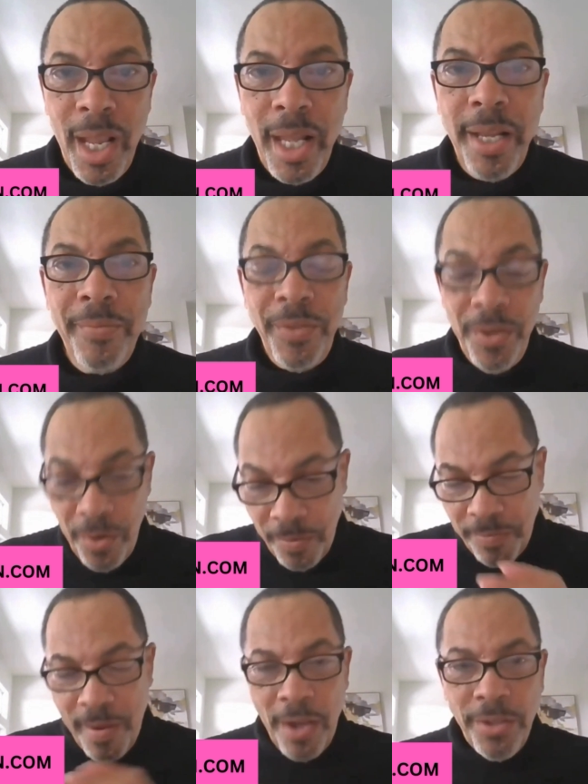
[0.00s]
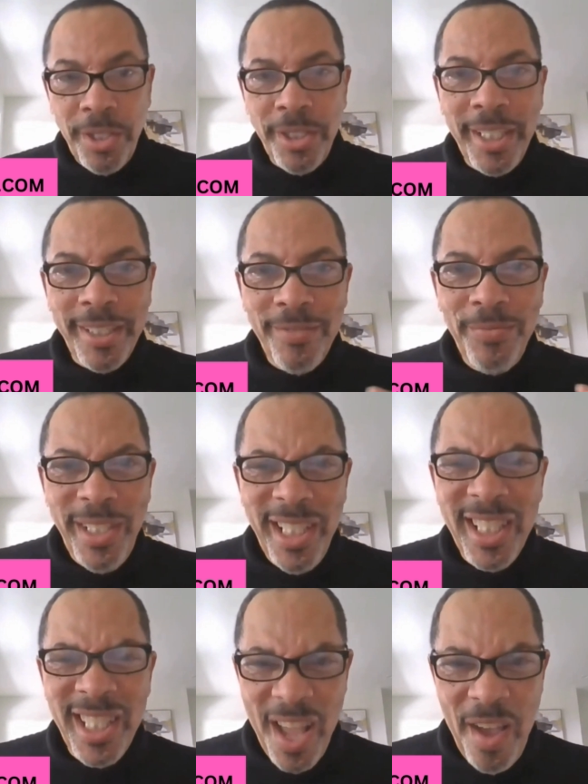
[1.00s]
And if you are a founder, just wouldn't
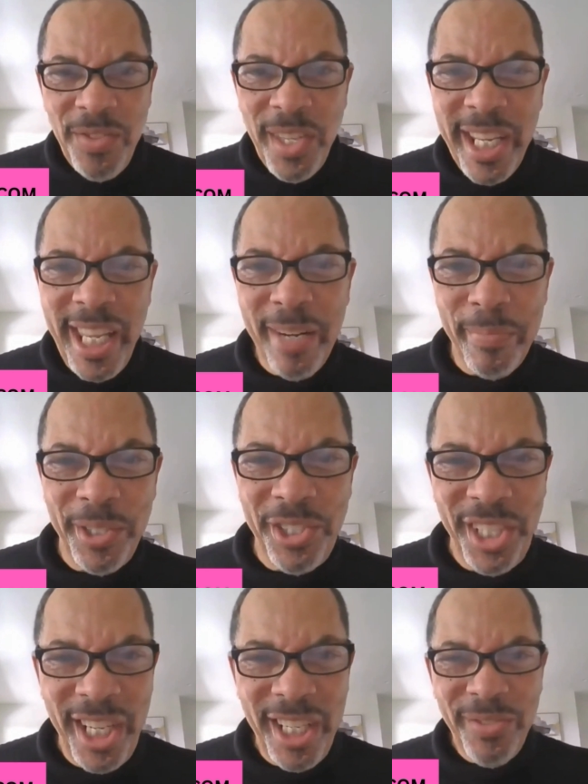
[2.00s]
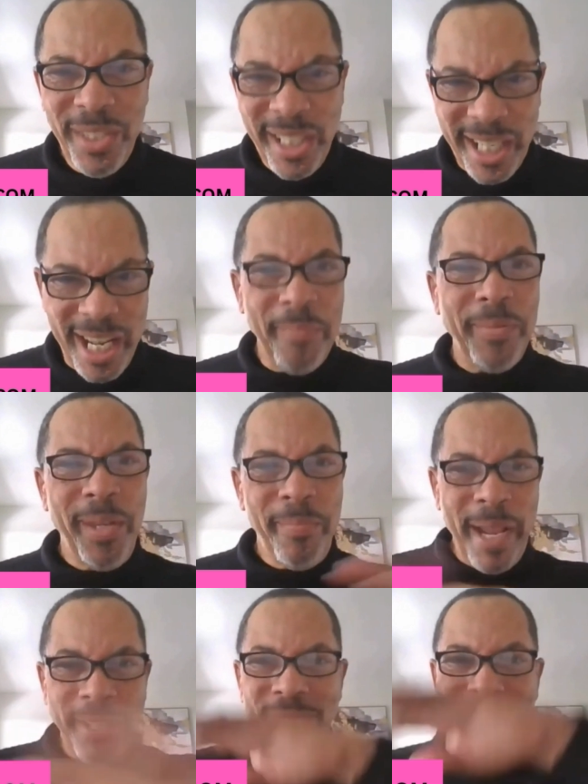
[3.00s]
you love to get a percentage for the company
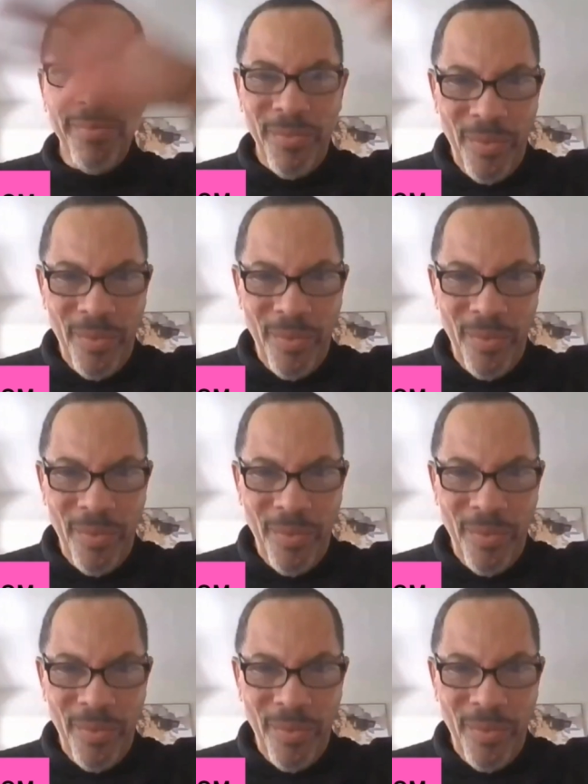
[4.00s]
makes?